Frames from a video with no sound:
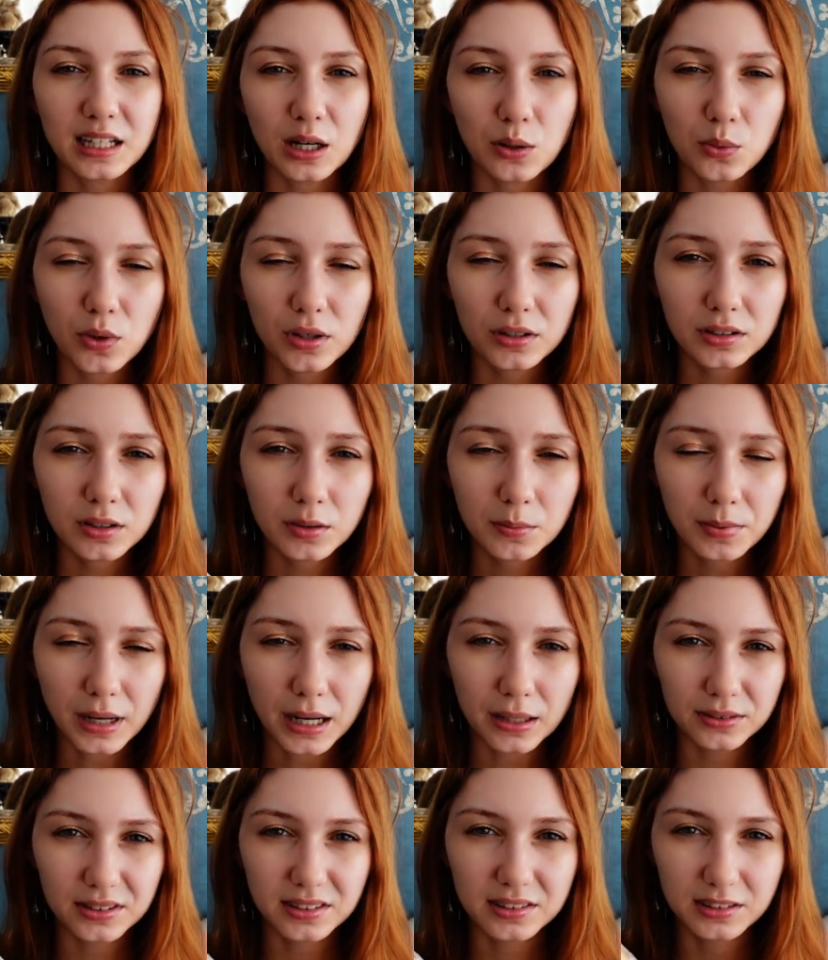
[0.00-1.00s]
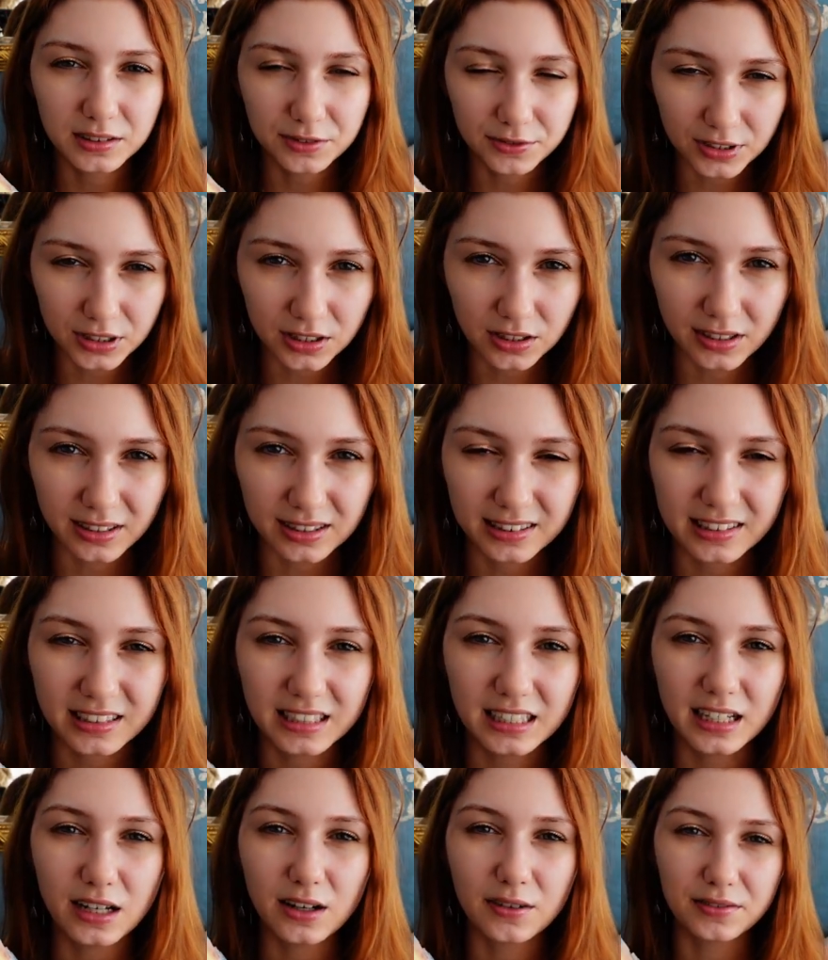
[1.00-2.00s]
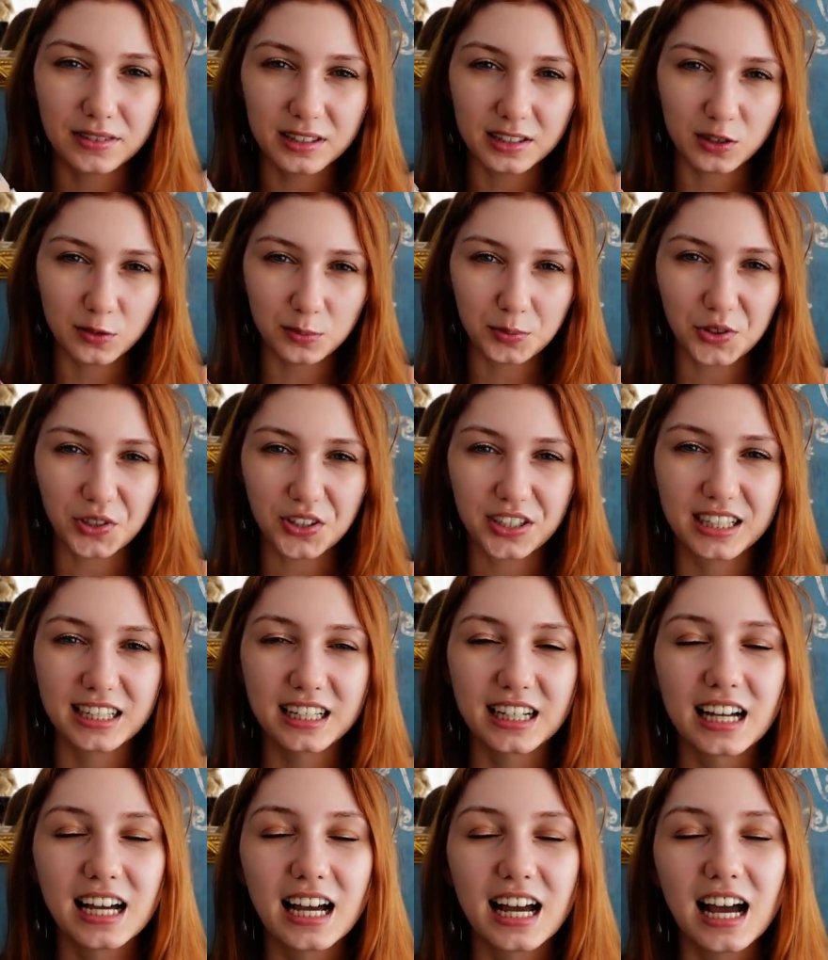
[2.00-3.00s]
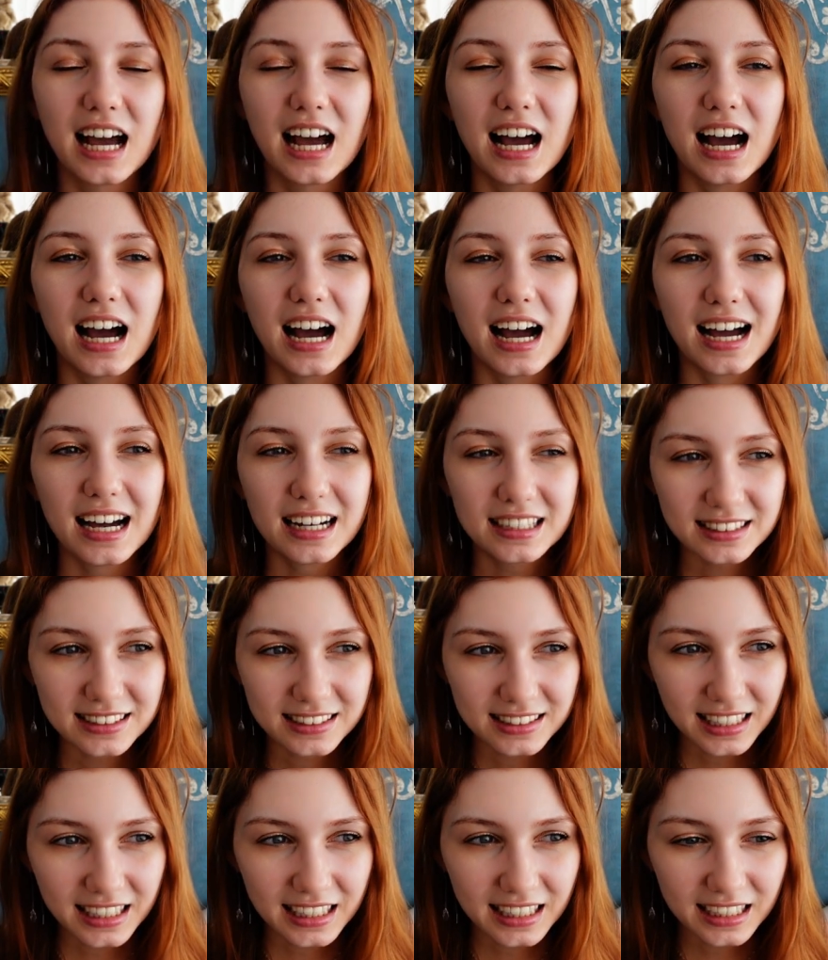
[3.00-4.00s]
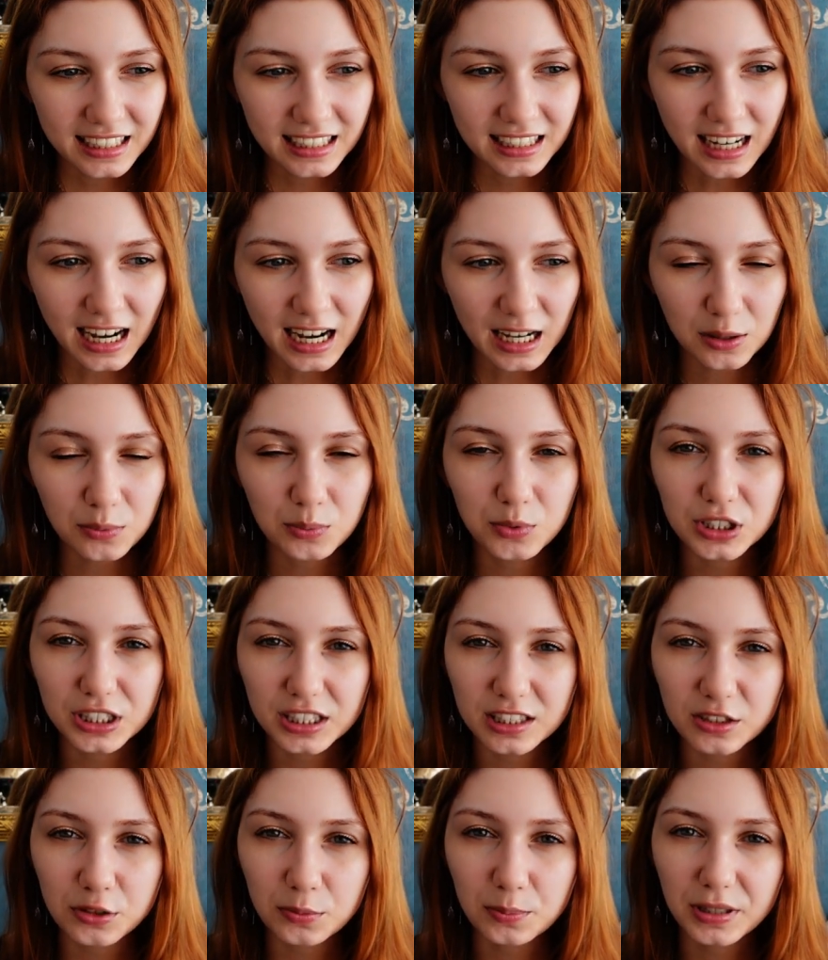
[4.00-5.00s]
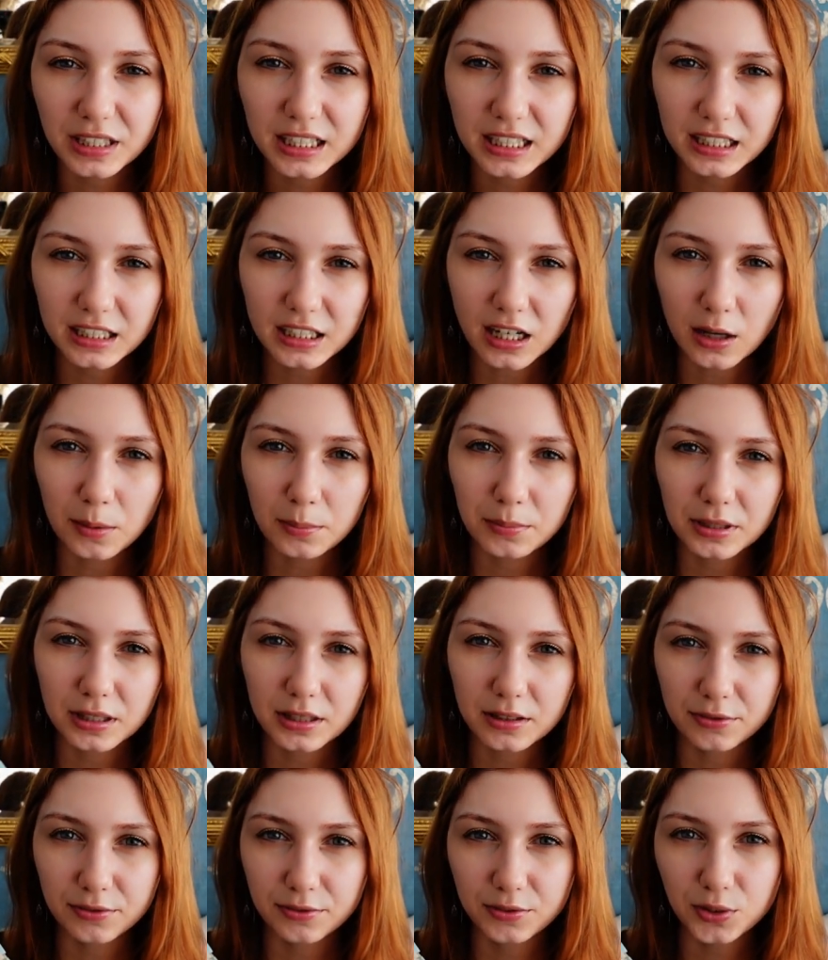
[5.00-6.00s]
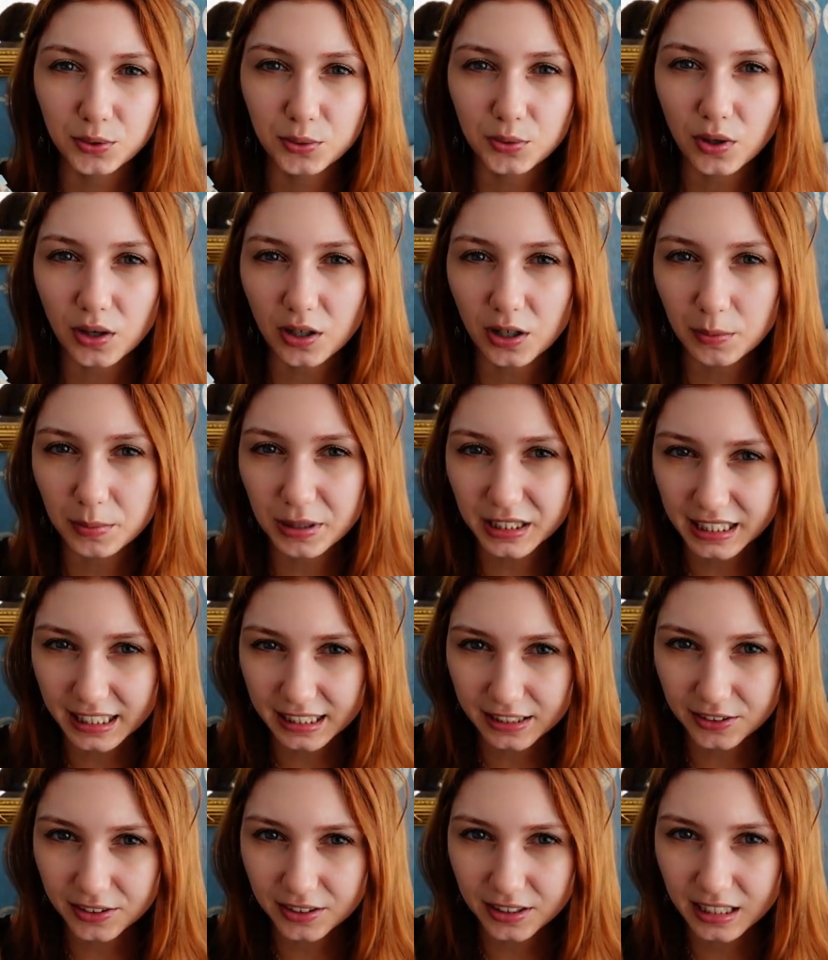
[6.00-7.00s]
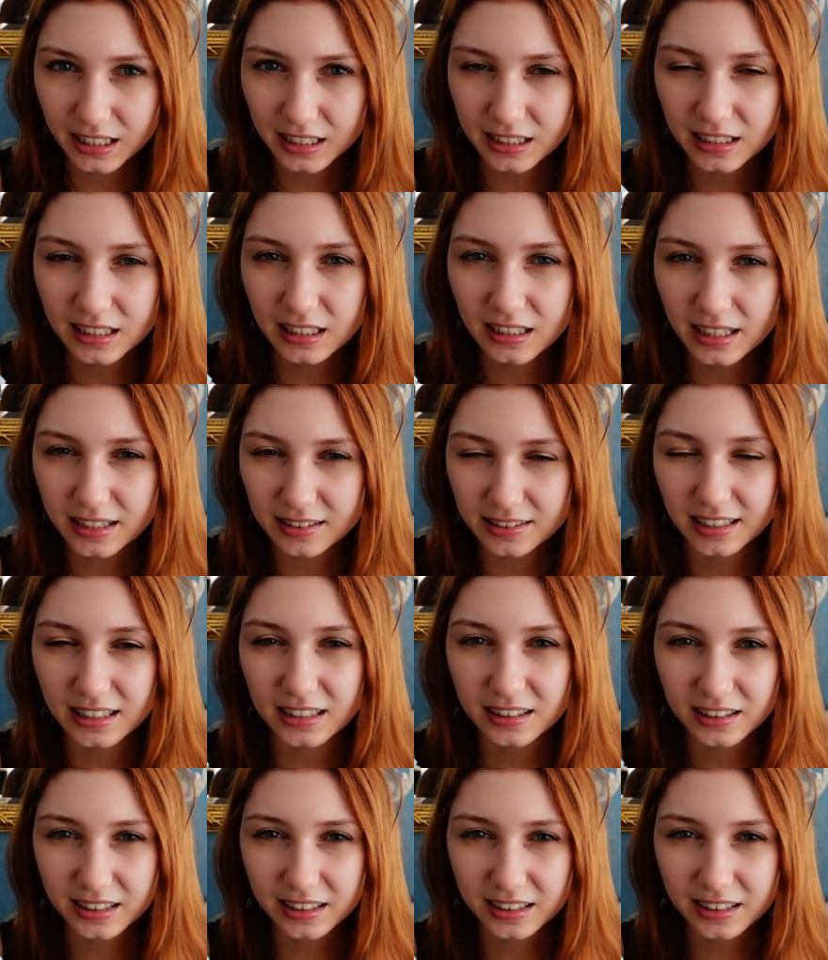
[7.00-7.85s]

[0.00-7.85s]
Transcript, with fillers: Now, what about the difficulty of this book? I'd say I wouldn't pick it up if you are a beginner in classic